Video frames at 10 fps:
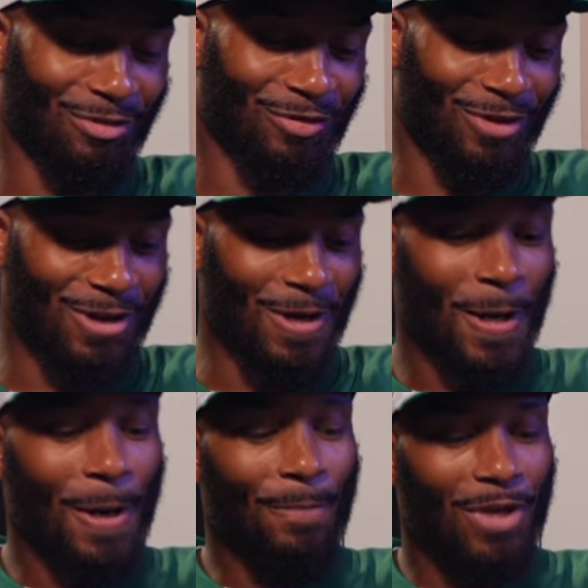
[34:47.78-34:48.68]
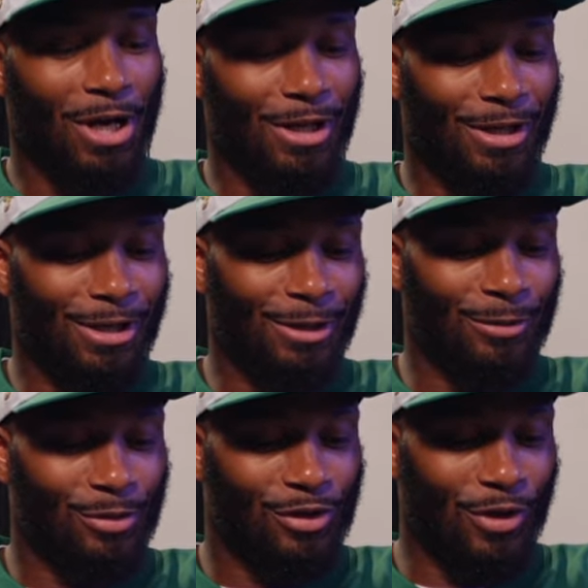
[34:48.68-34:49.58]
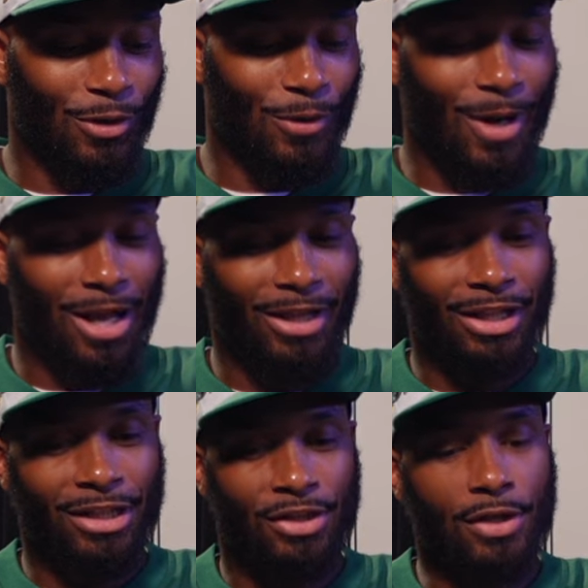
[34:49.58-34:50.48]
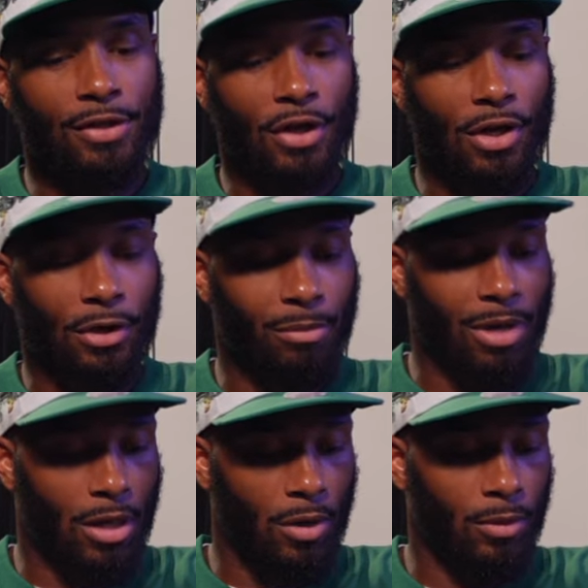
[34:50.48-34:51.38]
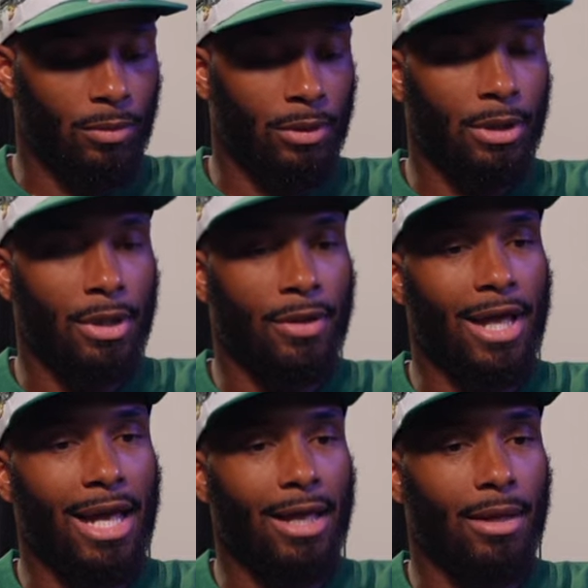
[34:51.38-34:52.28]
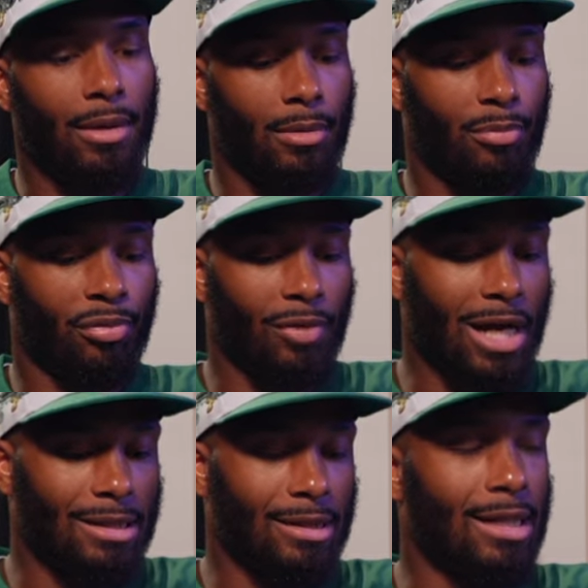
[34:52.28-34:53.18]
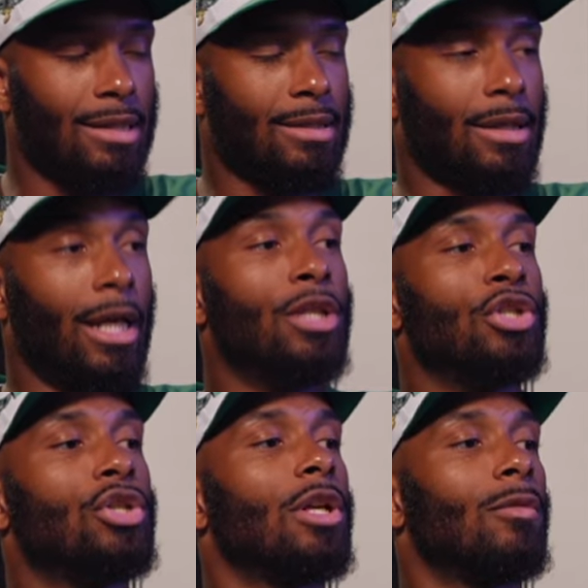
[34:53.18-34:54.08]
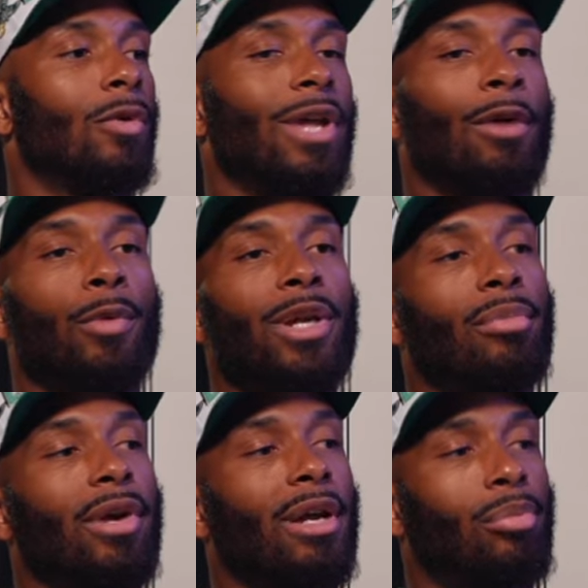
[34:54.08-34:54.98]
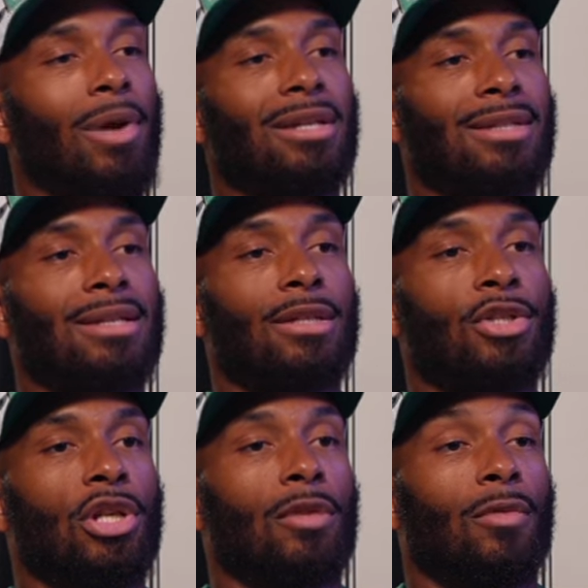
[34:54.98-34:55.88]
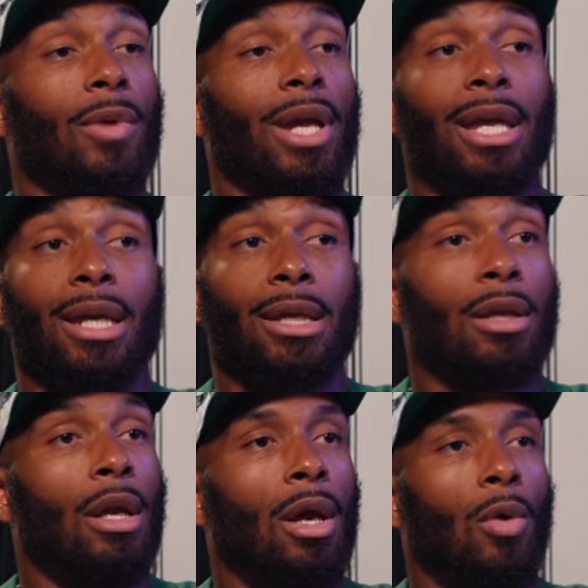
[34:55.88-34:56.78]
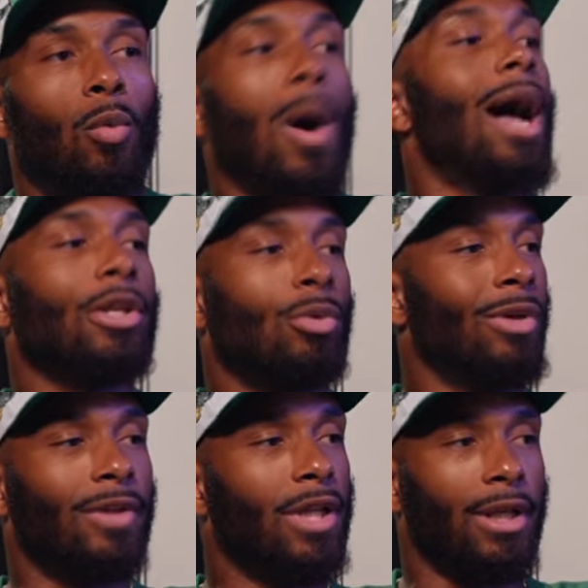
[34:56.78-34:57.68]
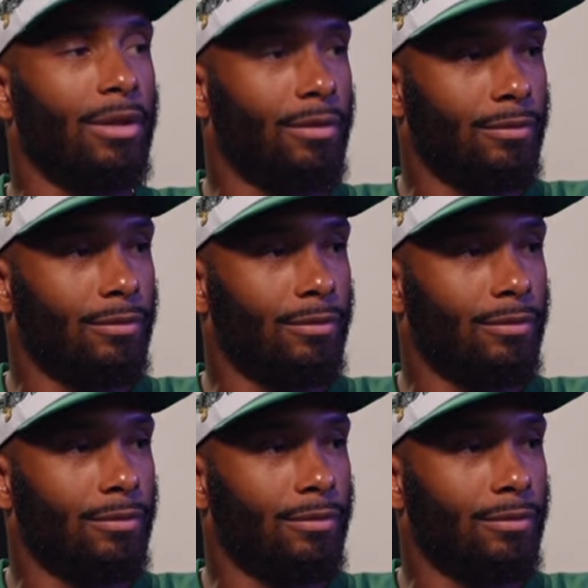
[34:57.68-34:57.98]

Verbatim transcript: far. Yeah, that's dope. Uh, um, so just talk about that process in general, that rebrand process in general, and why you even did it?